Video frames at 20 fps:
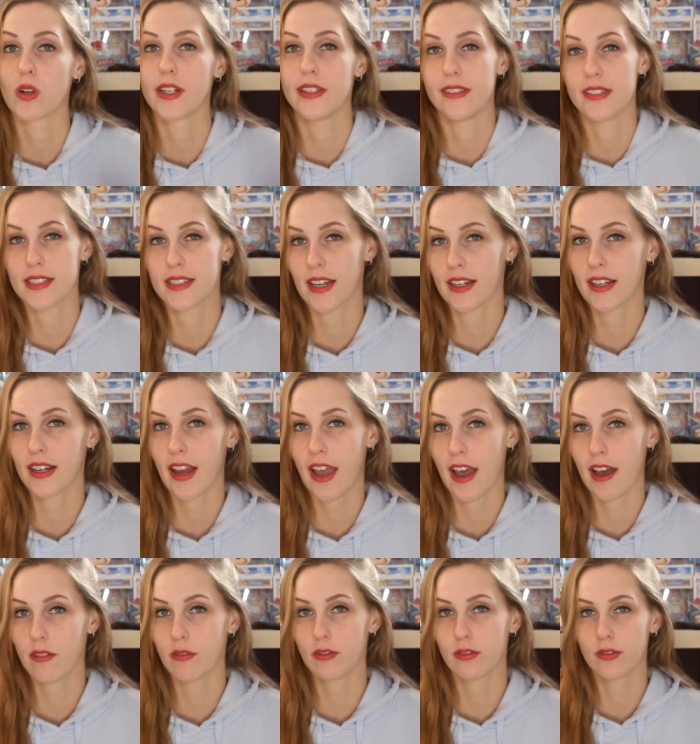in the second
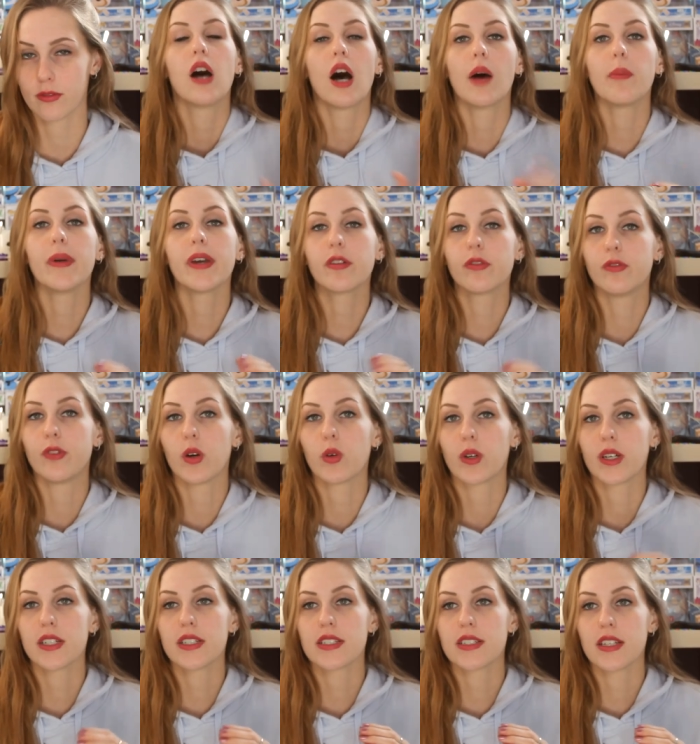half. A big
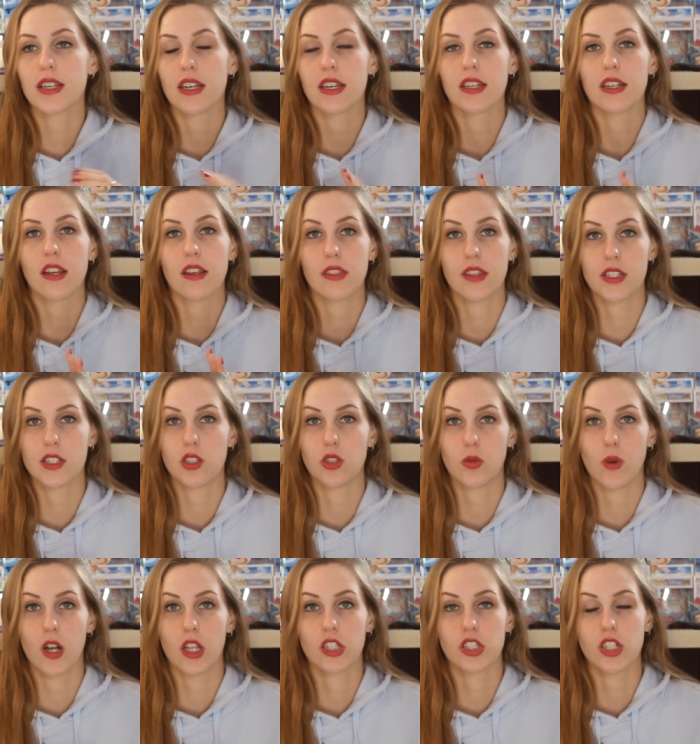focus in this
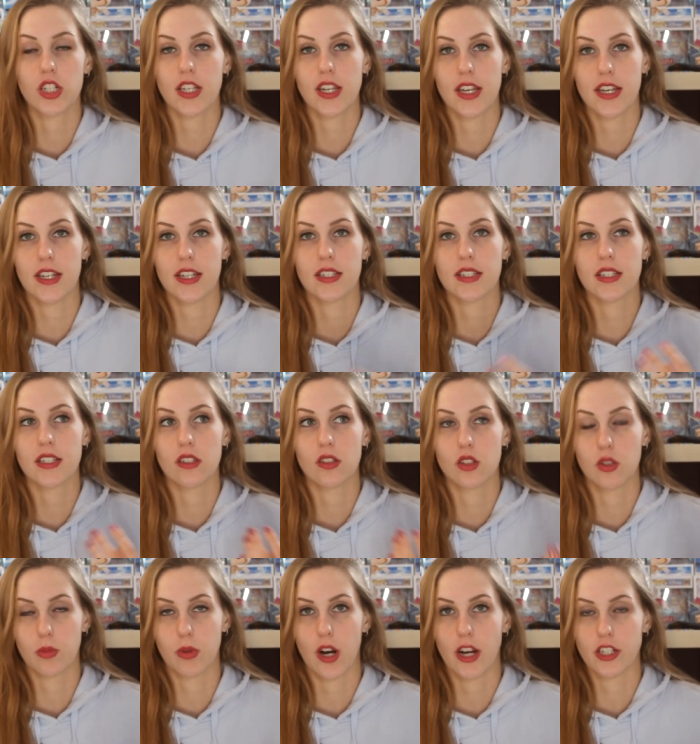duology is
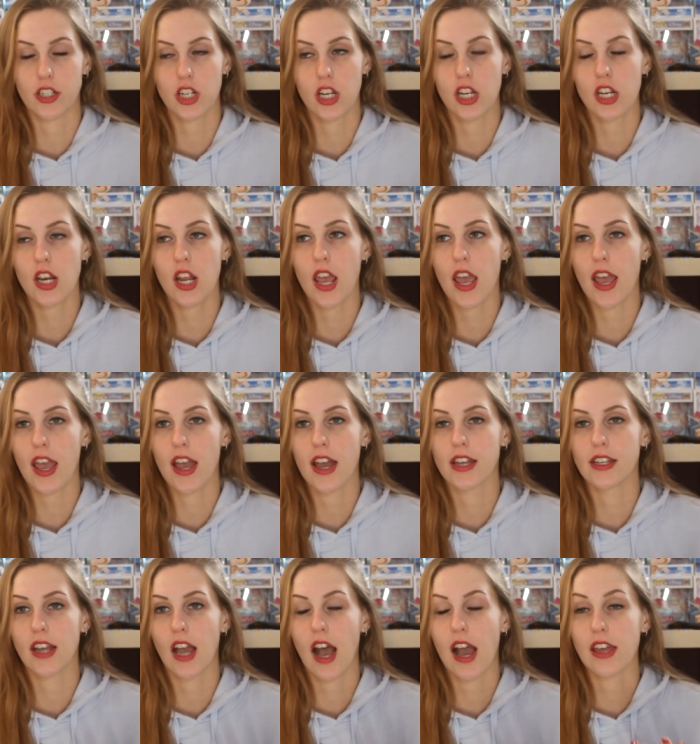depression,
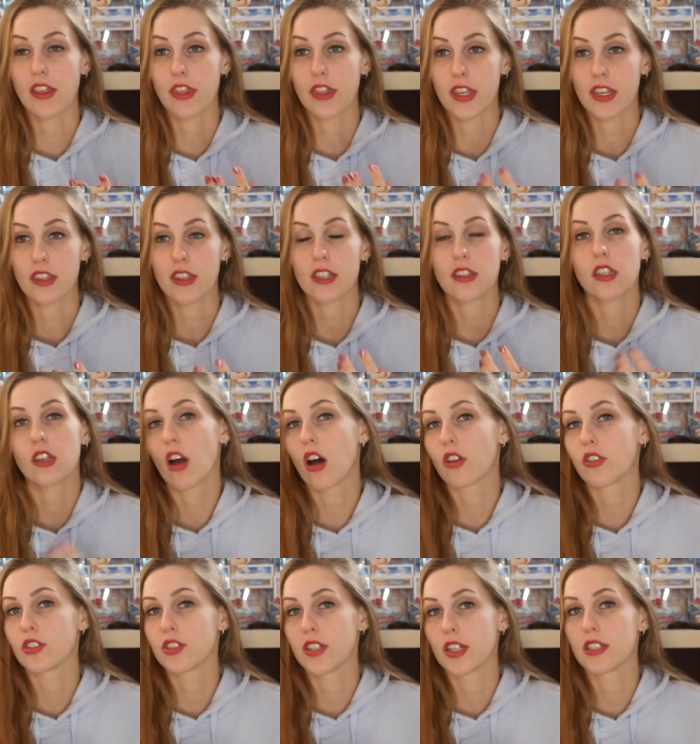and I think that the
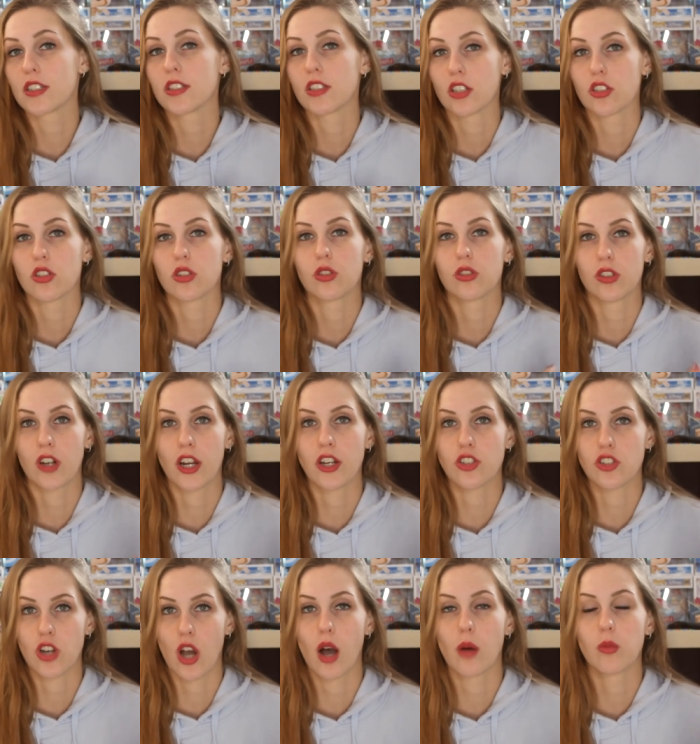author does such a great
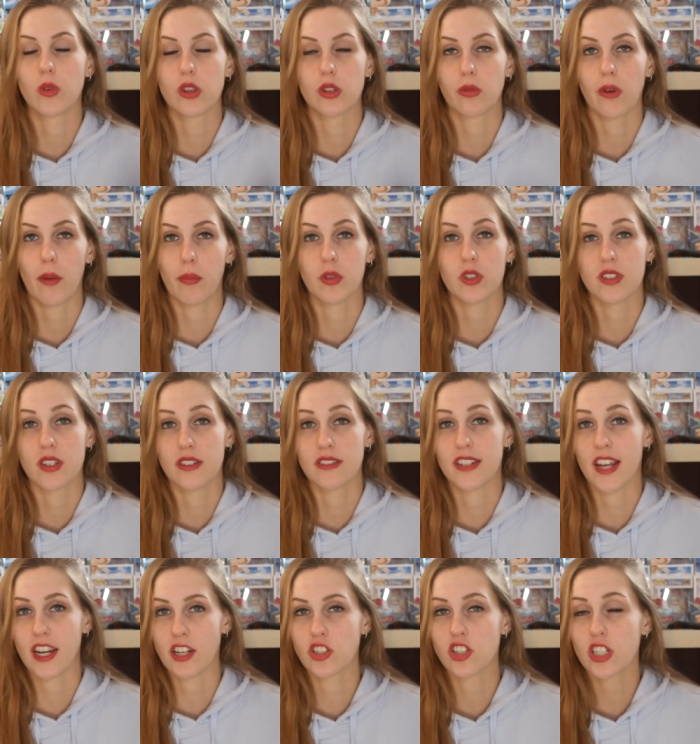job with the
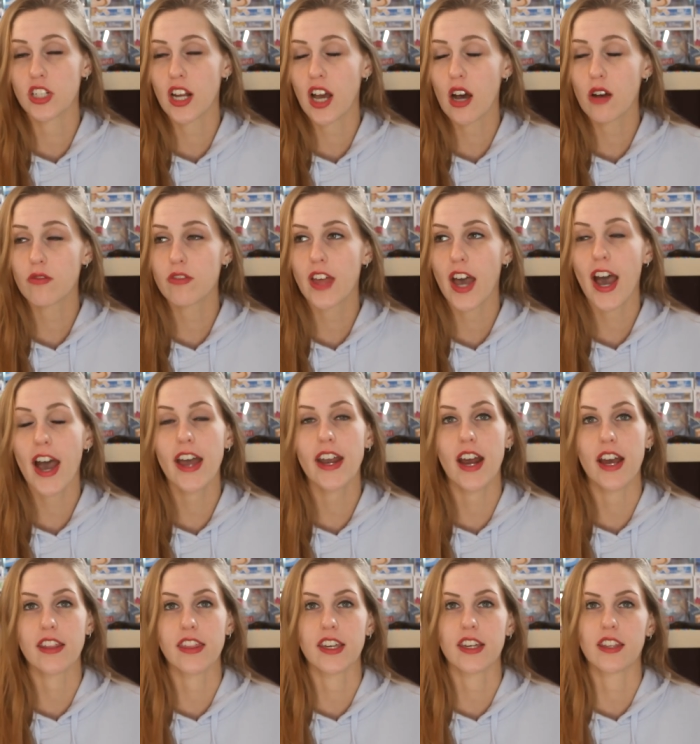representation of that.
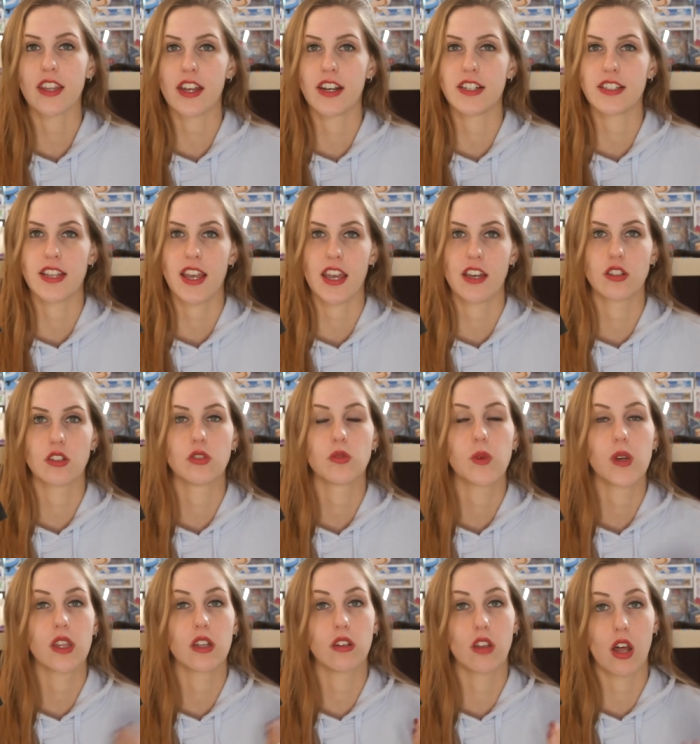I think that is handled
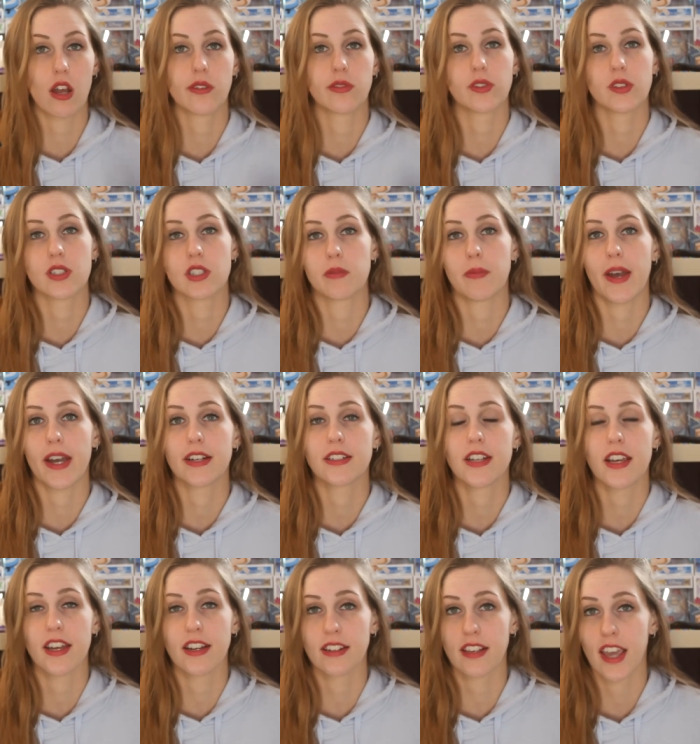with a lot of respect
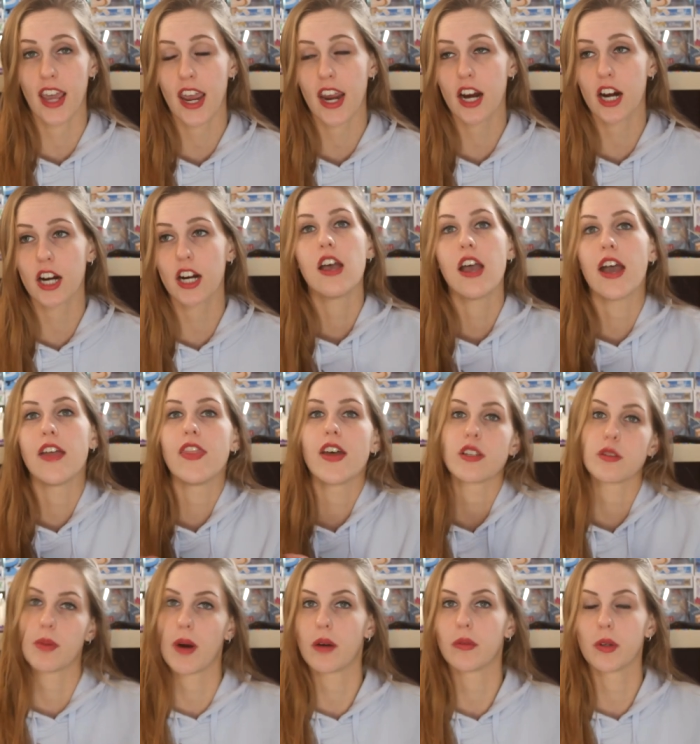and care, and
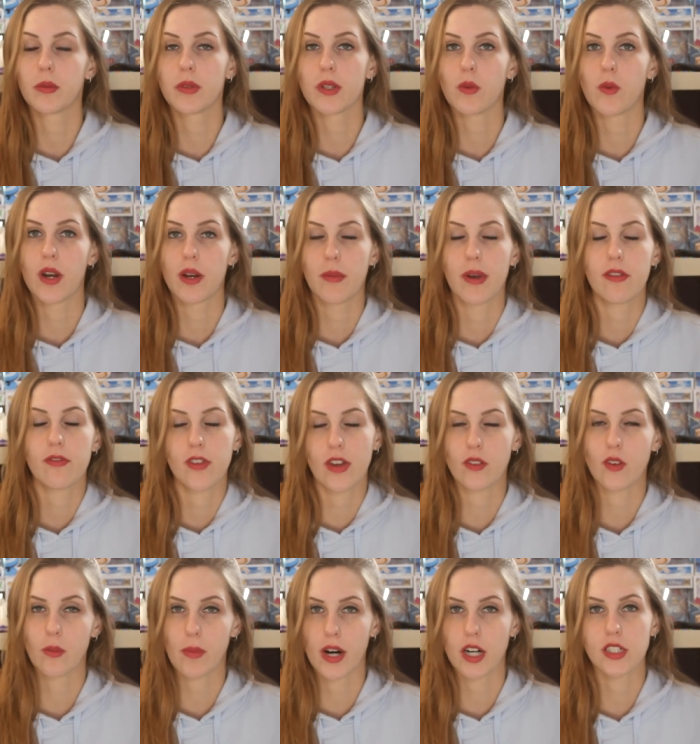that's probably one of my
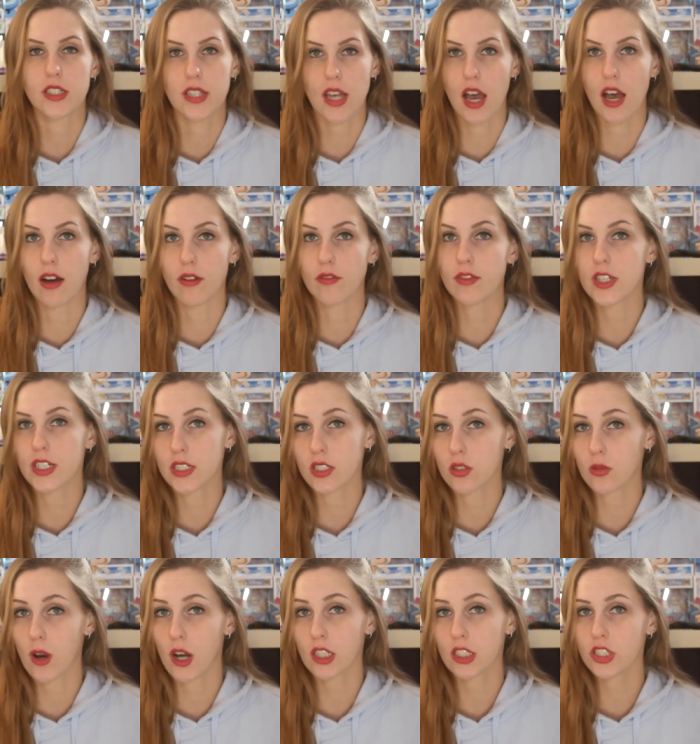favorite parts of this
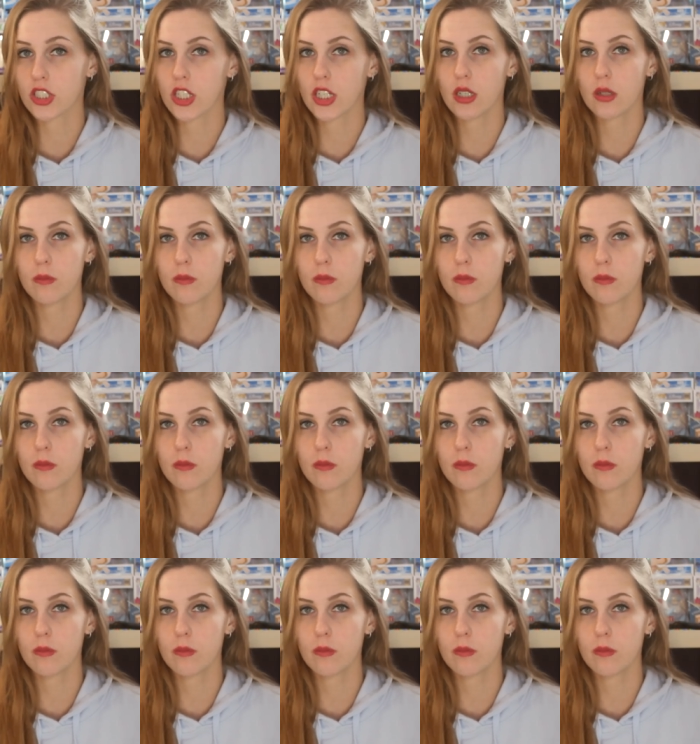duology.